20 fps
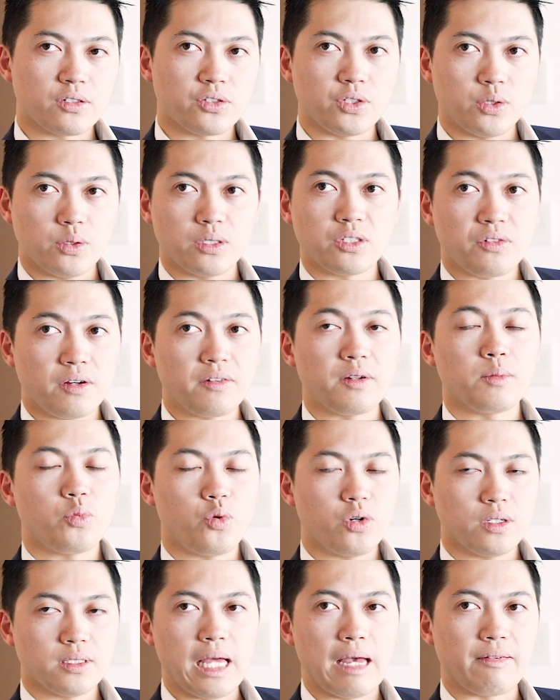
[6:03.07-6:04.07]
So it's very
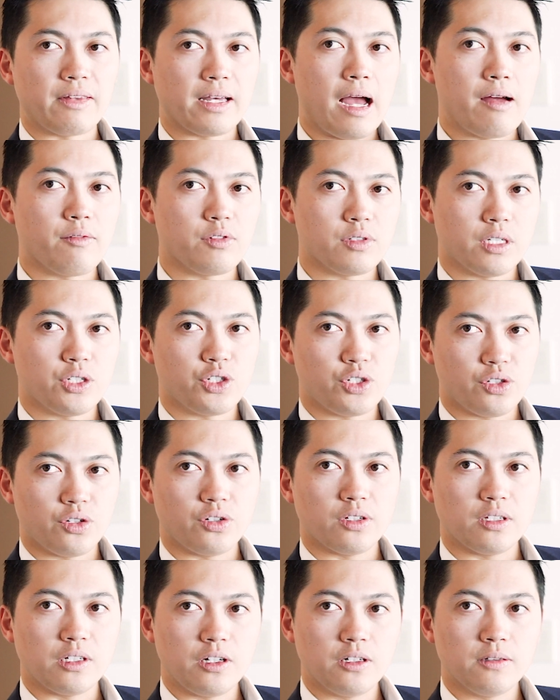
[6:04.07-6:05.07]
important to have the conversation
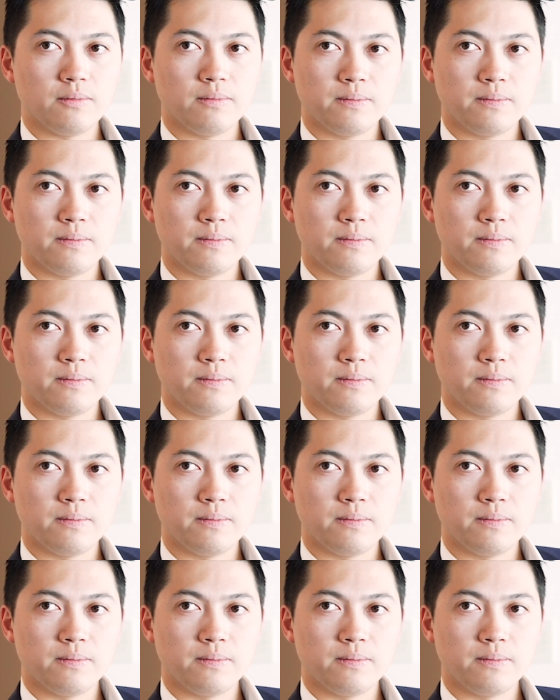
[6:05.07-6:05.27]
early on.